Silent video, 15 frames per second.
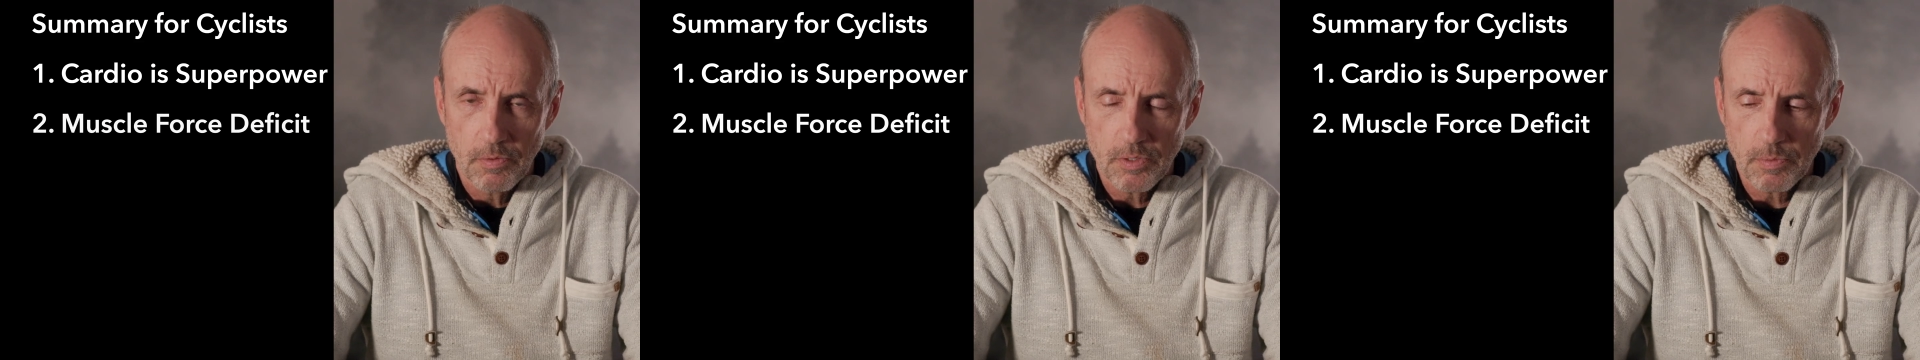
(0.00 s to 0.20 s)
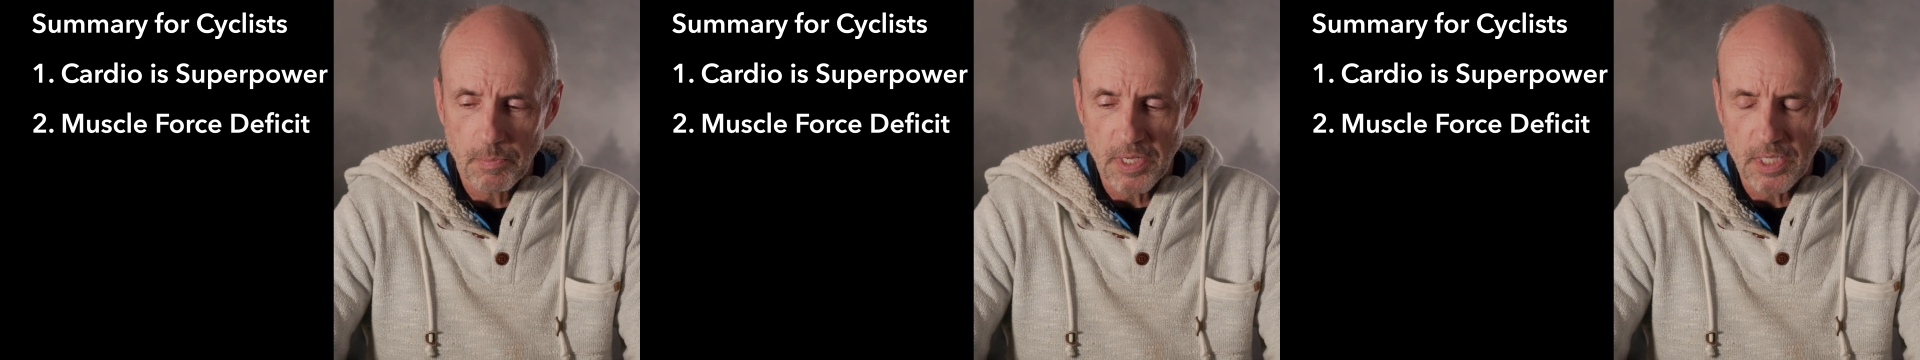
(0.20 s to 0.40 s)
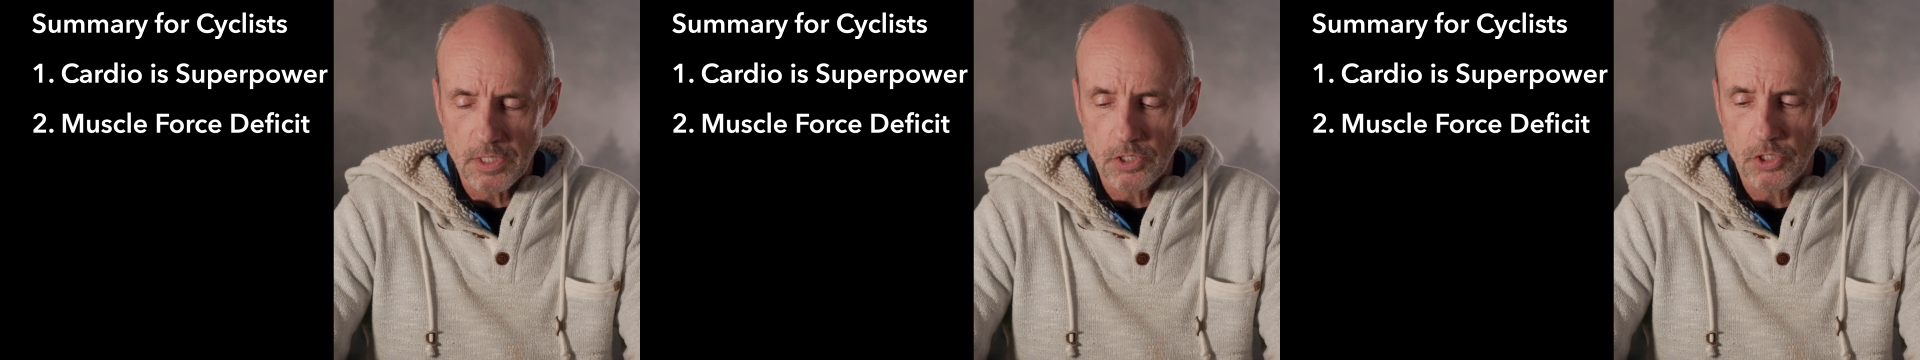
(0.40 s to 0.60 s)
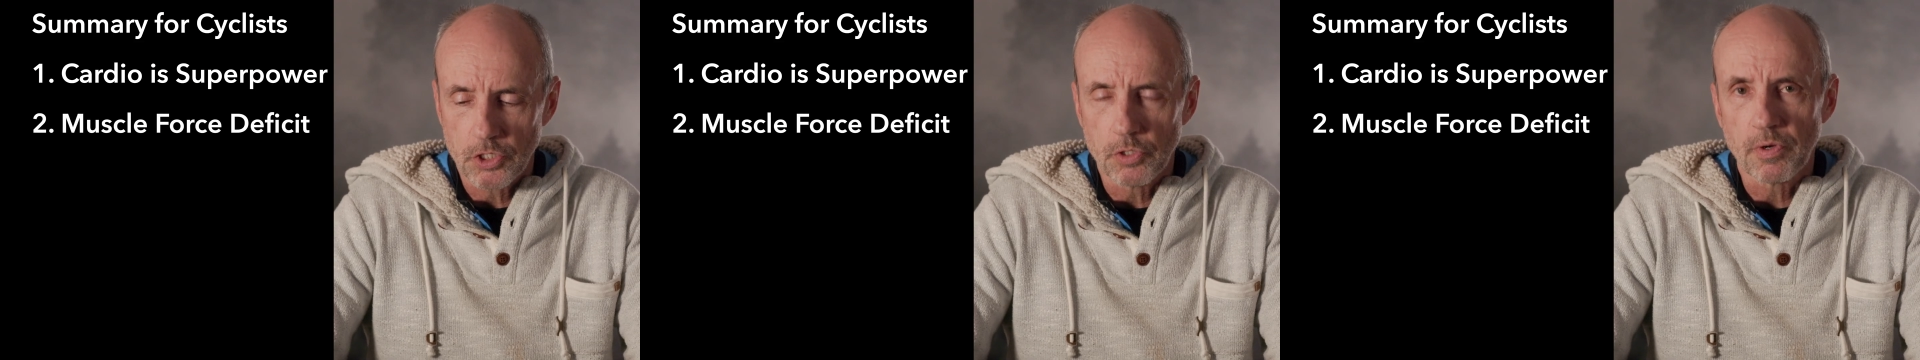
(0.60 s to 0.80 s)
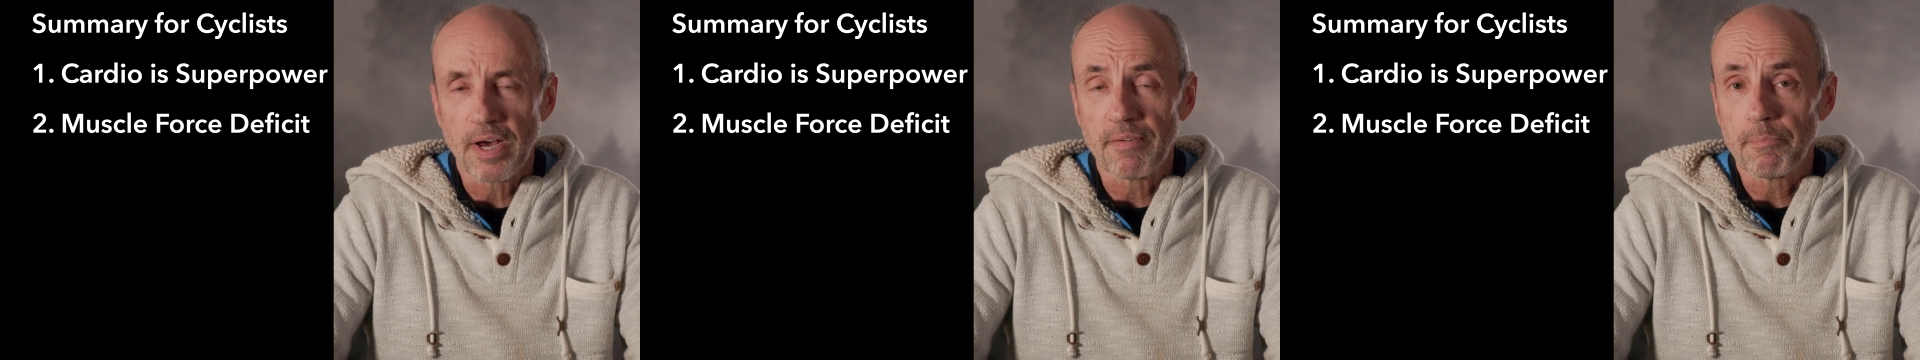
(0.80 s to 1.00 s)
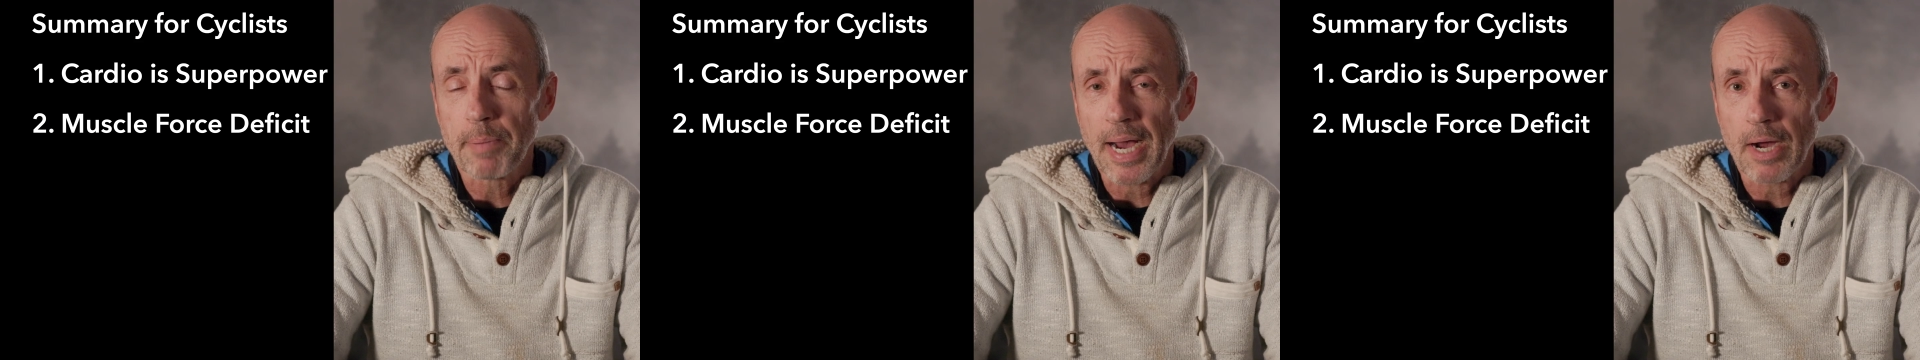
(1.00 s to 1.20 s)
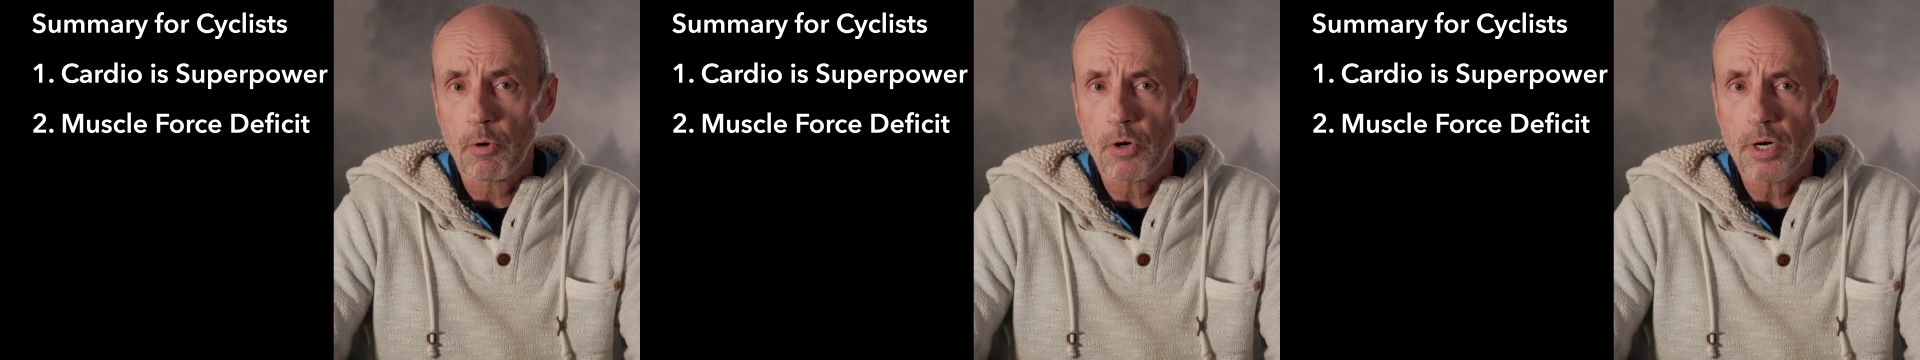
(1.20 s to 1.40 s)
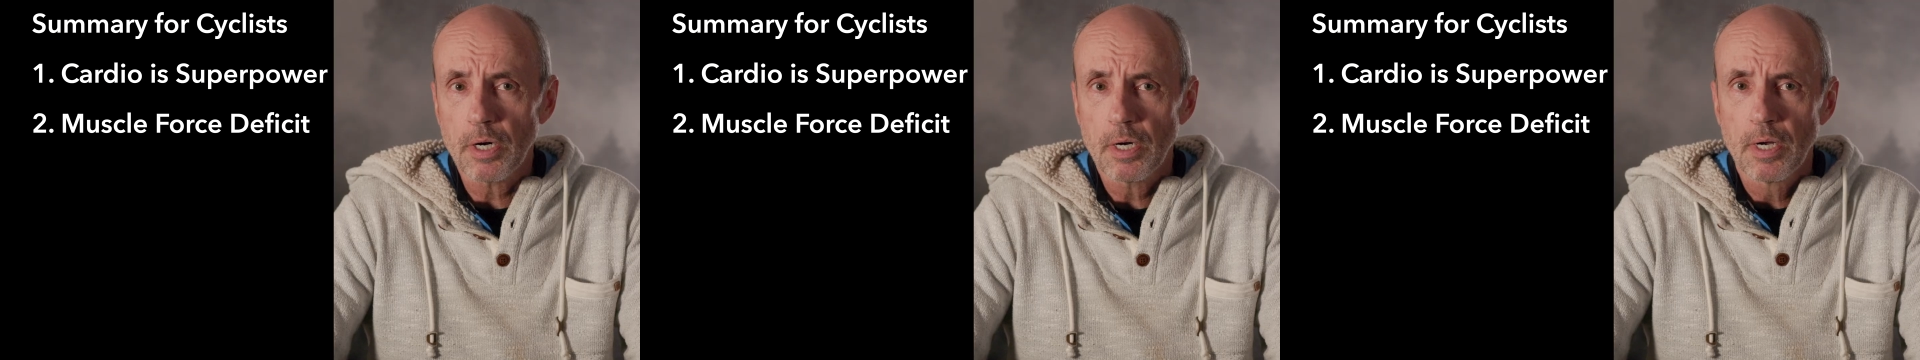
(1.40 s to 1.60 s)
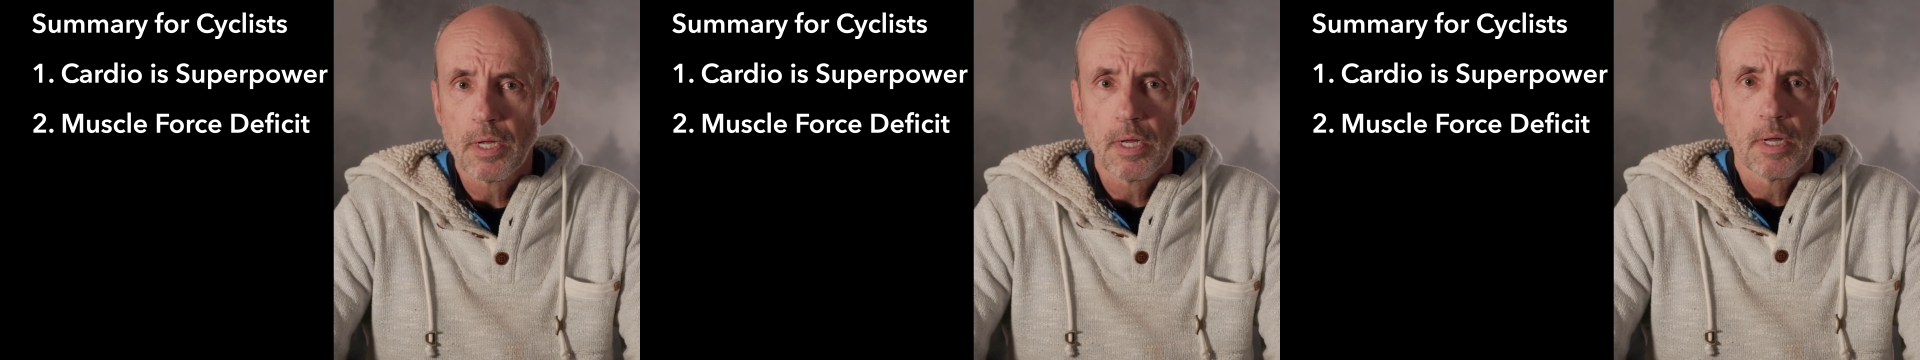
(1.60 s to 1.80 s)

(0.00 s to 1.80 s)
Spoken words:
which means you have power,